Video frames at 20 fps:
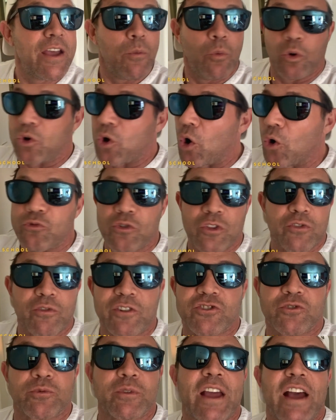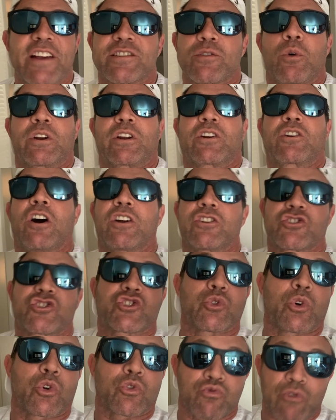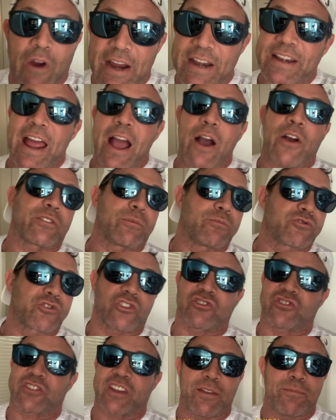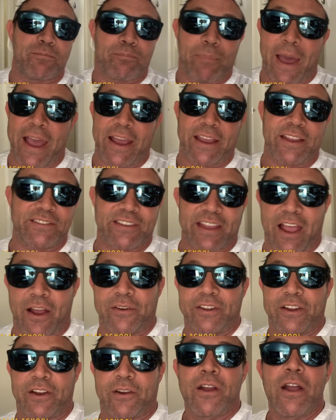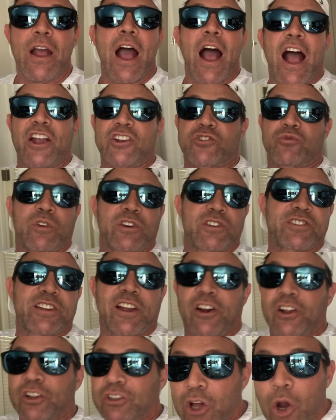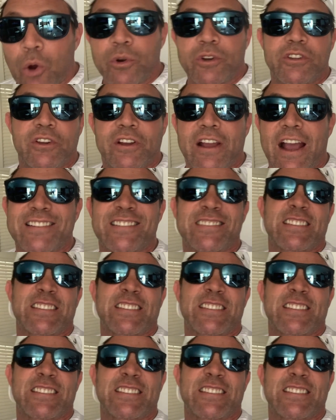We'll go through the rest of the week, guys. I want to cut it short right now because I'm just getting back in town here. I just want to say hello to you guys.